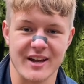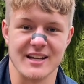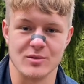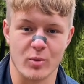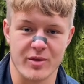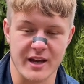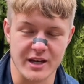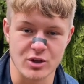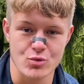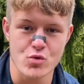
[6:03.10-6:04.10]
that is
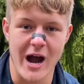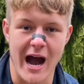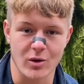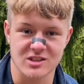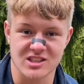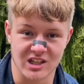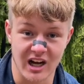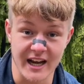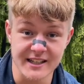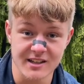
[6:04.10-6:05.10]
within you
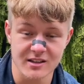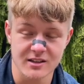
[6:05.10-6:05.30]
outside,